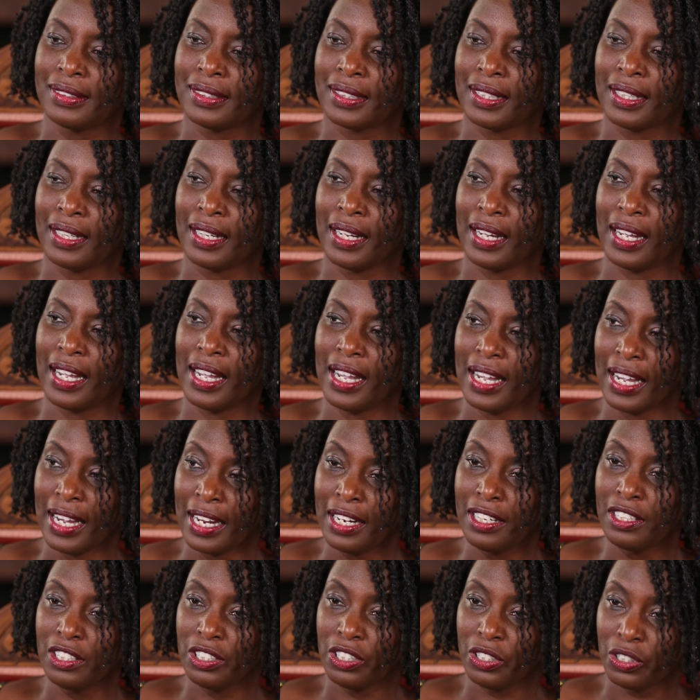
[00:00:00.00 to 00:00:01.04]

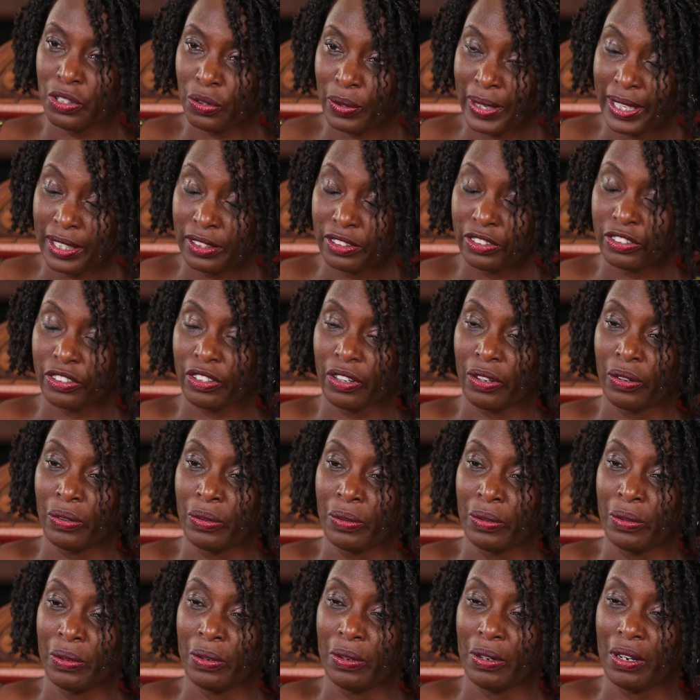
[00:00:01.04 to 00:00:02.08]
doing
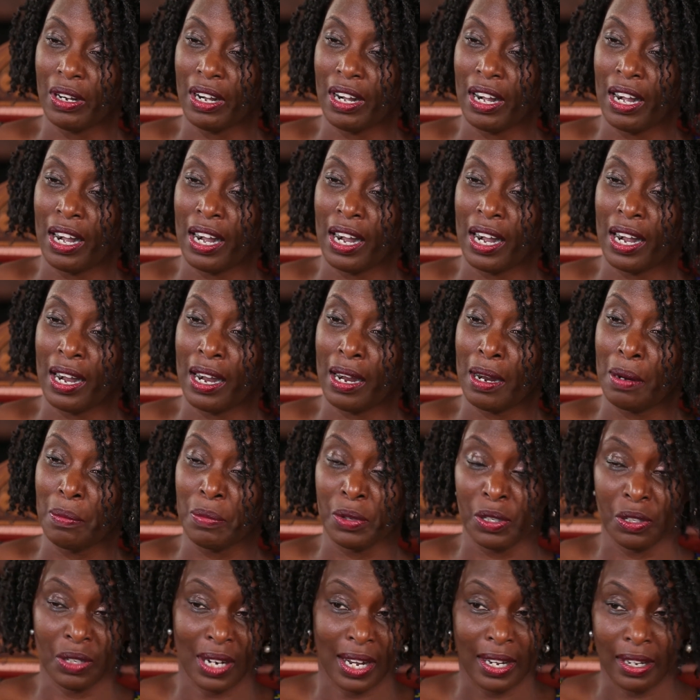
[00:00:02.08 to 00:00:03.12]
so,
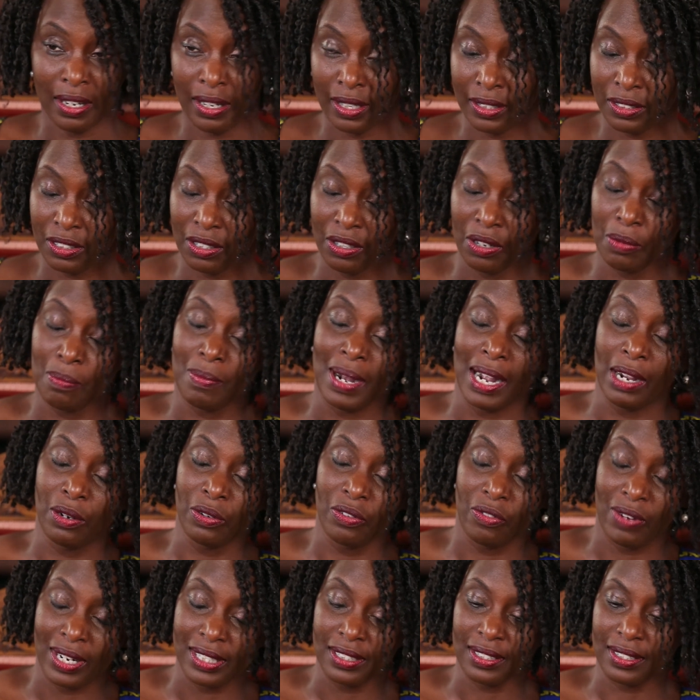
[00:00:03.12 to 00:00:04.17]
my
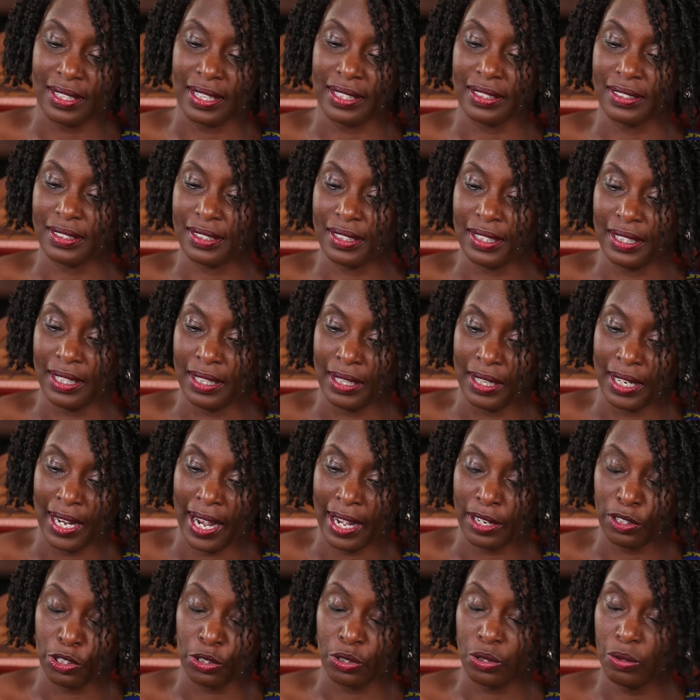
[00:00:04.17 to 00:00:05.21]
own residency
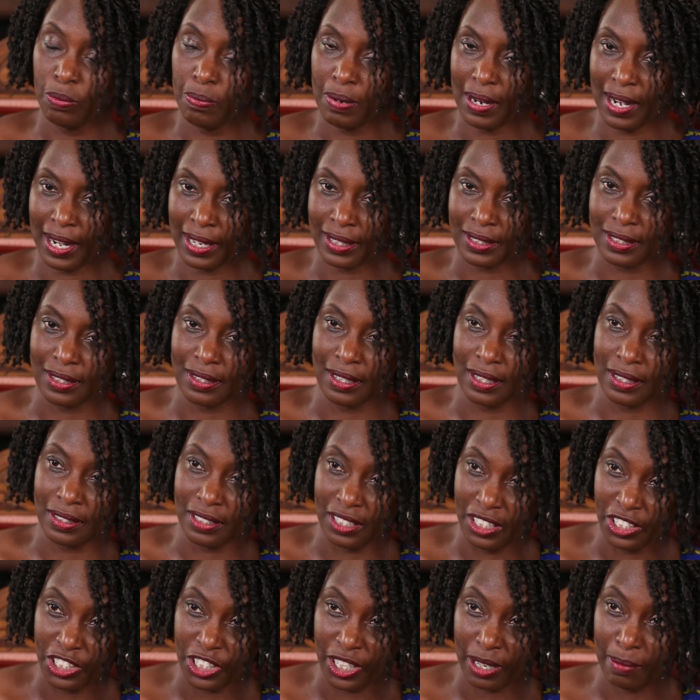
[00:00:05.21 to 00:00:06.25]
had two parts, the
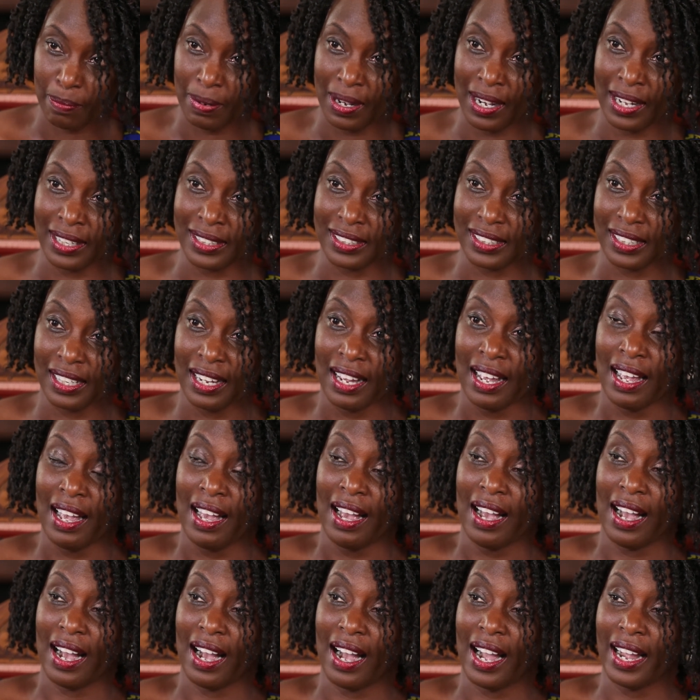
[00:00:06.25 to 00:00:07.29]
teaching part.
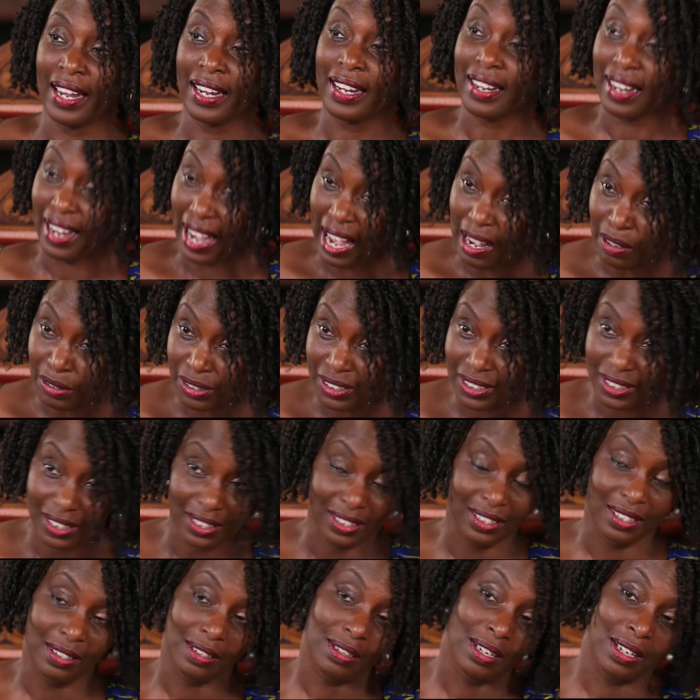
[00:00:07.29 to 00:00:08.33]
I
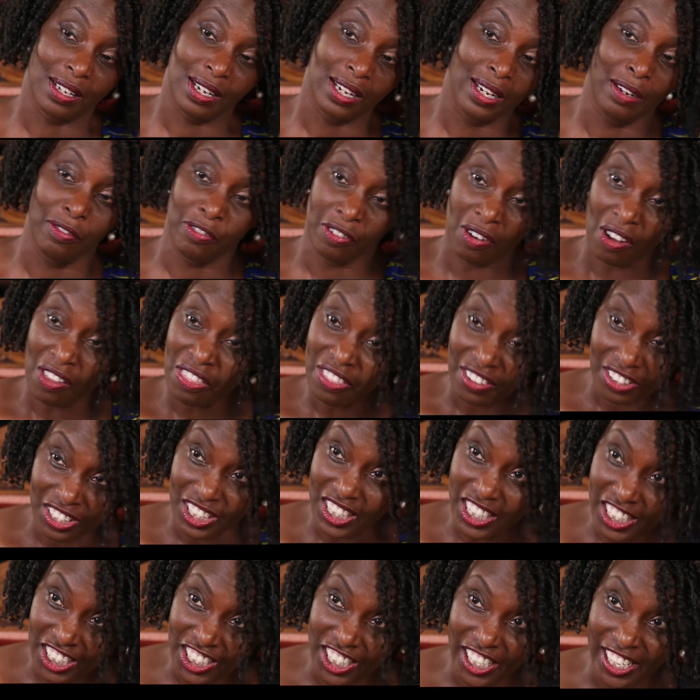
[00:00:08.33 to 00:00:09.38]
encountered Yvonne the
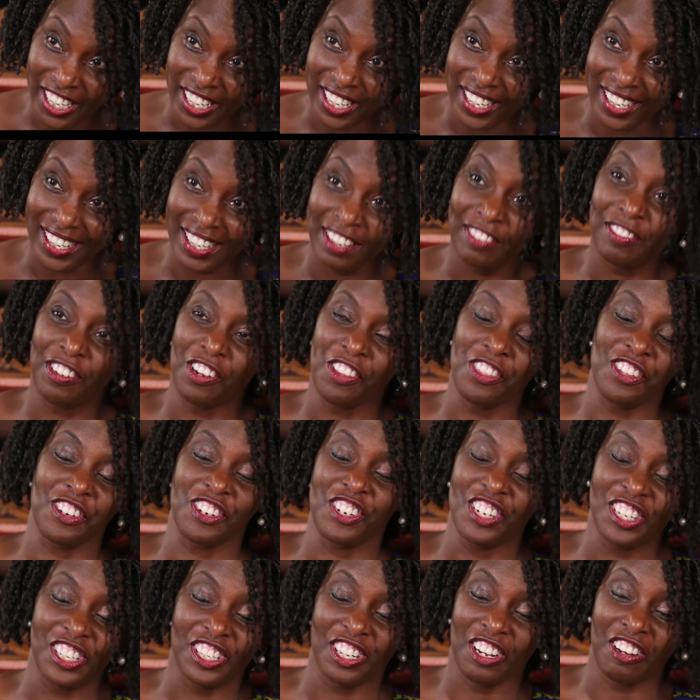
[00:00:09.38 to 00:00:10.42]
teacher
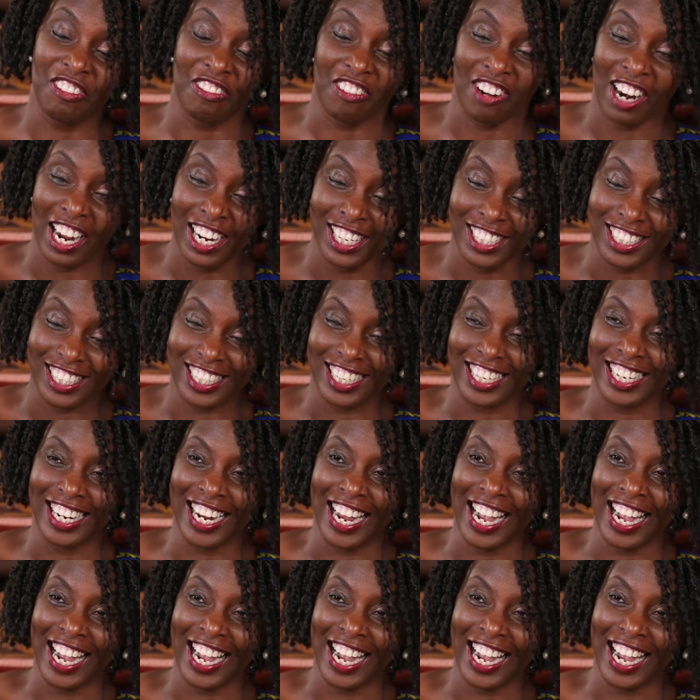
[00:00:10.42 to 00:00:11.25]
of writing,